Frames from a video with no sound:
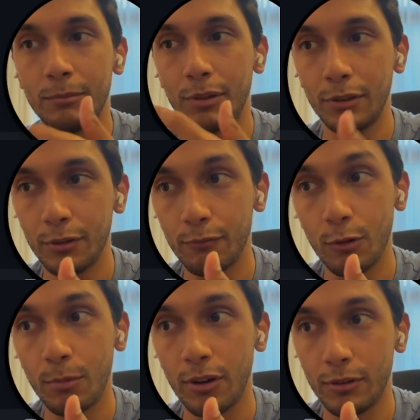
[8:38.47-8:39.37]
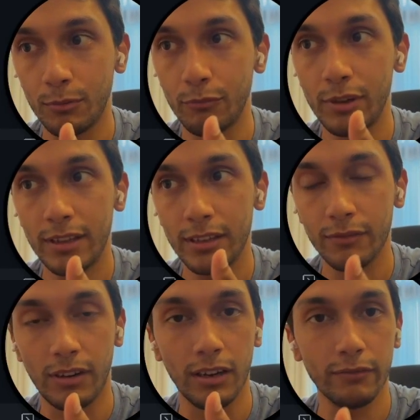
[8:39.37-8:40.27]
But the good robots will read
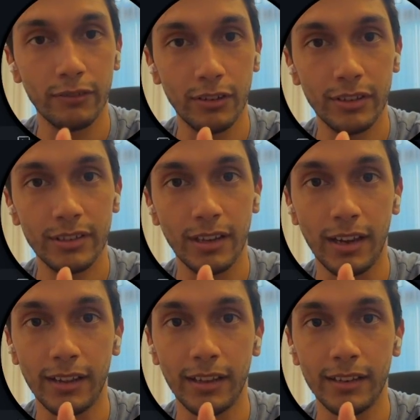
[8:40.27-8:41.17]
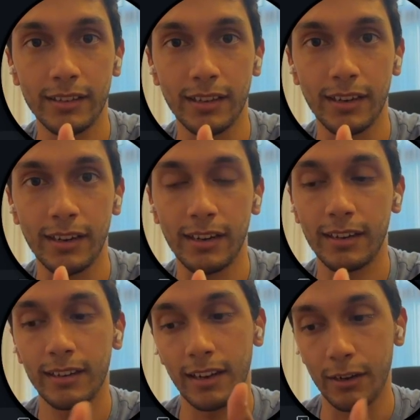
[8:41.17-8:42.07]
this file first and then say,
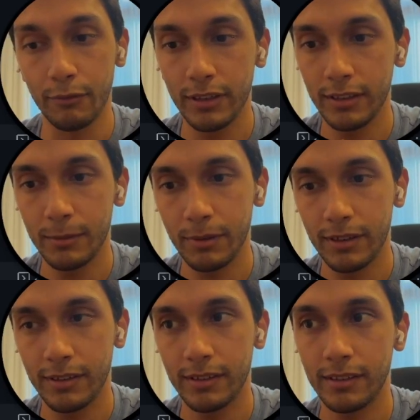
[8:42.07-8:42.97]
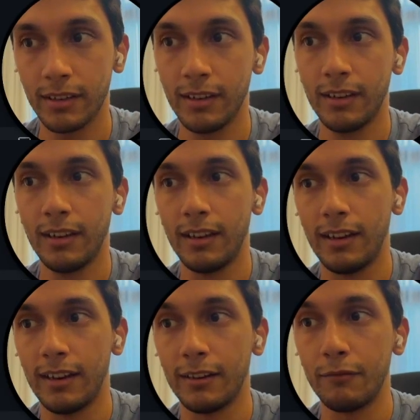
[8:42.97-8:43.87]
Can I read these pages?
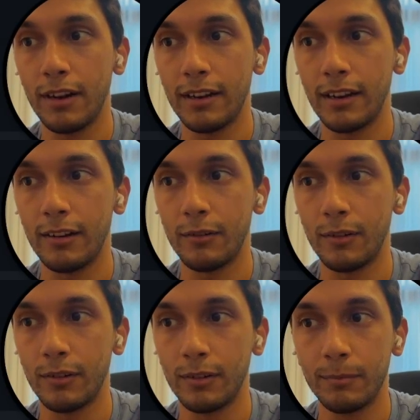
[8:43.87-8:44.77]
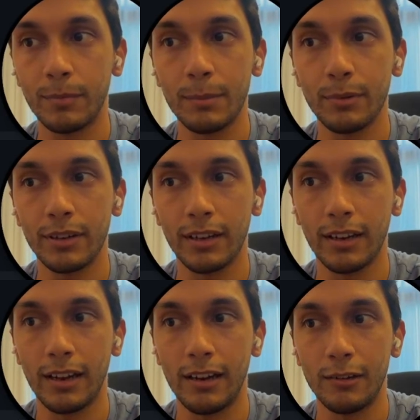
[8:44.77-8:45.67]
And right now, by putting
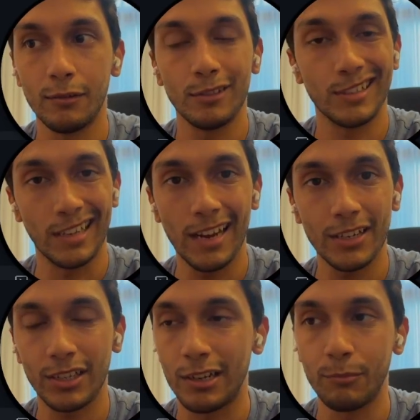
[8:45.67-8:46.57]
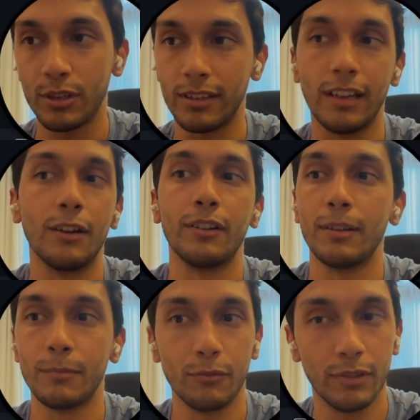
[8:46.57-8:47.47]
allow slash, I'm just allowing
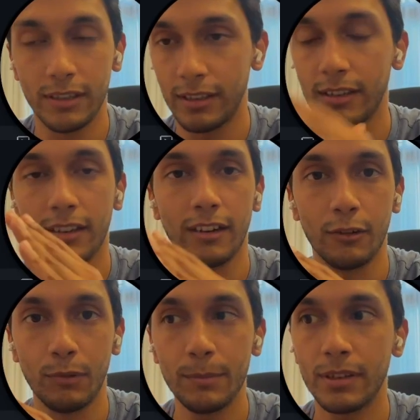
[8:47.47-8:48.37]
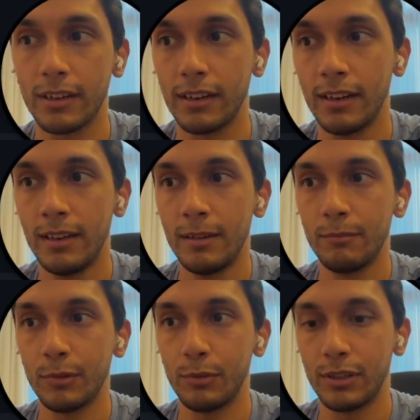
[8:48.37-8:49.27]
them to read the entire website.
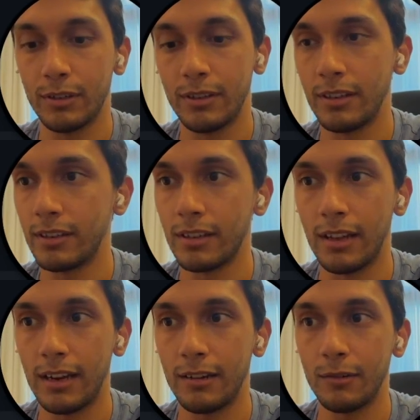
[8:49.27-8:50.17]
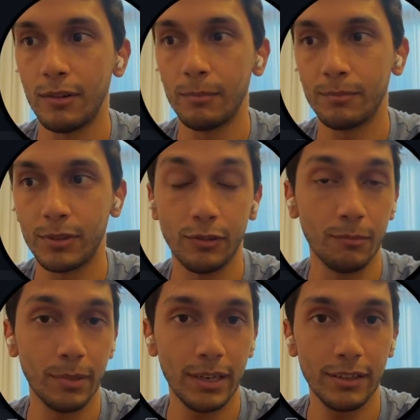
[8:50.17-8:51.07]
We could disallow
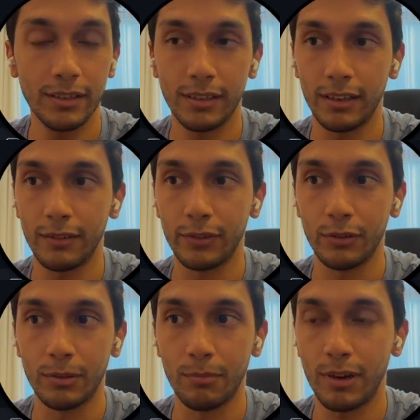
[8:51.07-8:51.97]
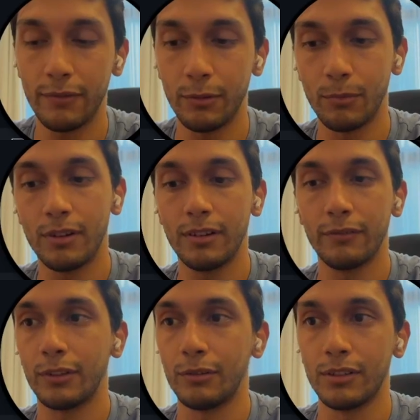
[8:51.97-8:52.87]
certain pages, like if there was a private one,
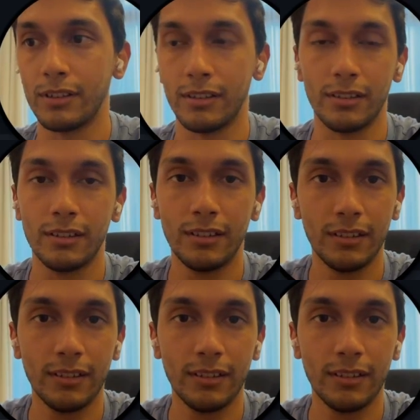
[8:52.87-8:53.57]
if there was a